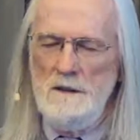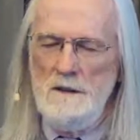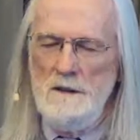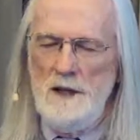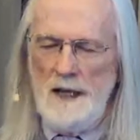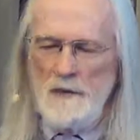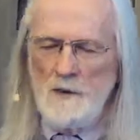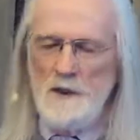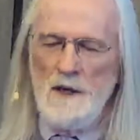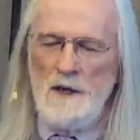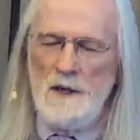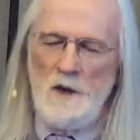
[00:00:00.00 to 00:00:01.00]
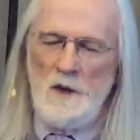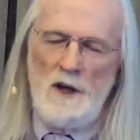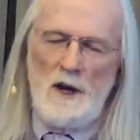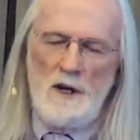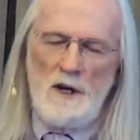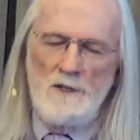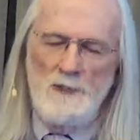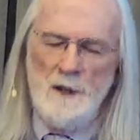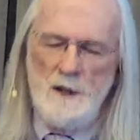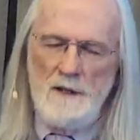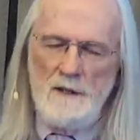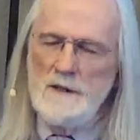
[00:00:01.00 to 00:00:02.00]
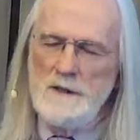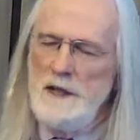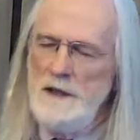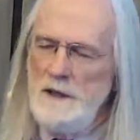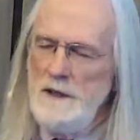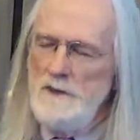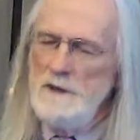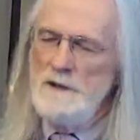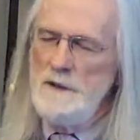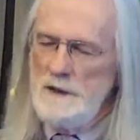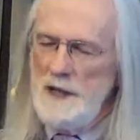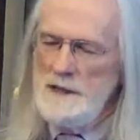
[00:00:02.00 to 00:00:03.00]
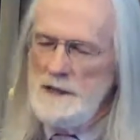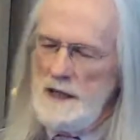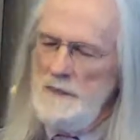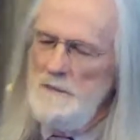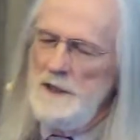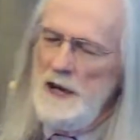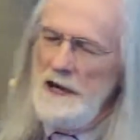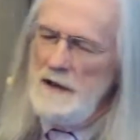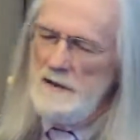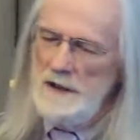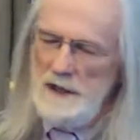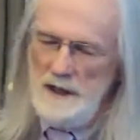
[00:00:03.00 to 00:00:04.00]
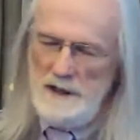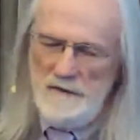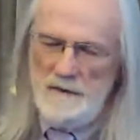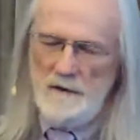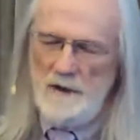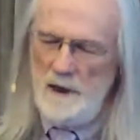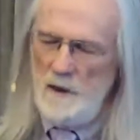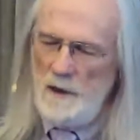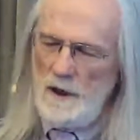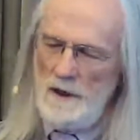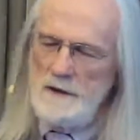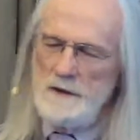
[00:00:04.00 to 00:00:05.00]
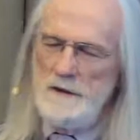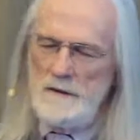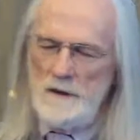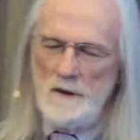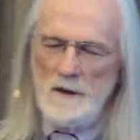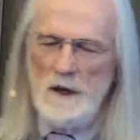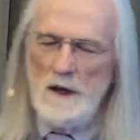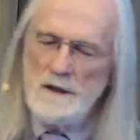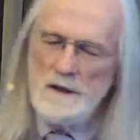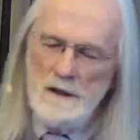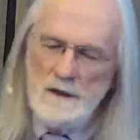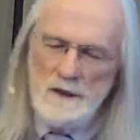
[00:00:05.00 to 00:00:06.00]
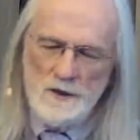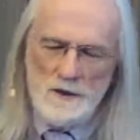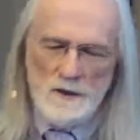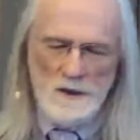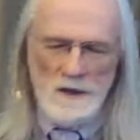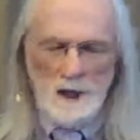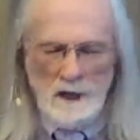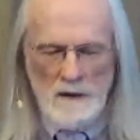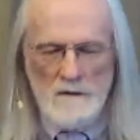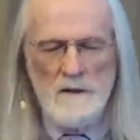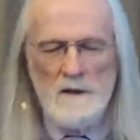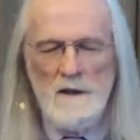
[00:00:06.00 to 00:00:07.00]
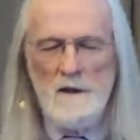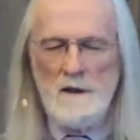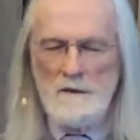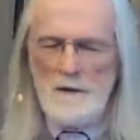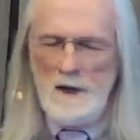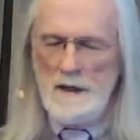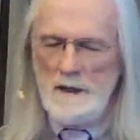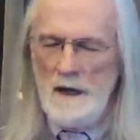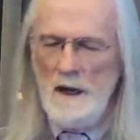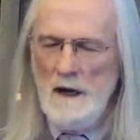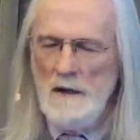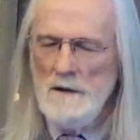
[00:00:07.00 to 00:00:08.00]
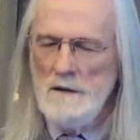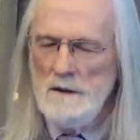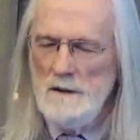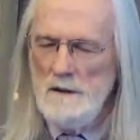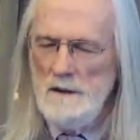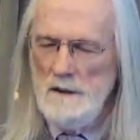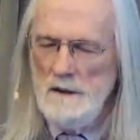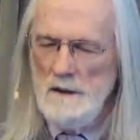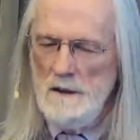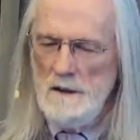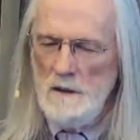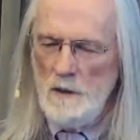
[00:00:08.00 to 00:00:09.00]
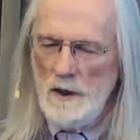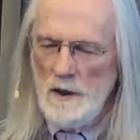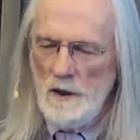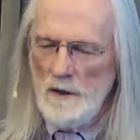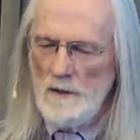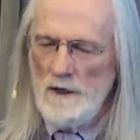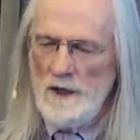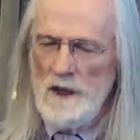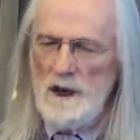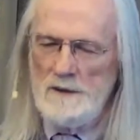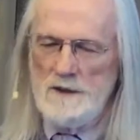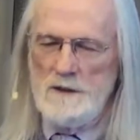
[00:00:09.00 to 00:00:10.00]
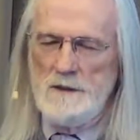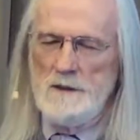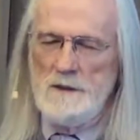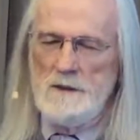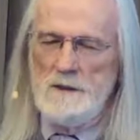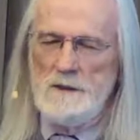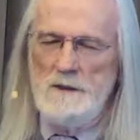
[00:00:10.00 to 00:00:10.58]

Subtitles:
And as we look upon our experience and see those who seem to have a need for the awareness of your unconditional love right now, we hold them in consciousness.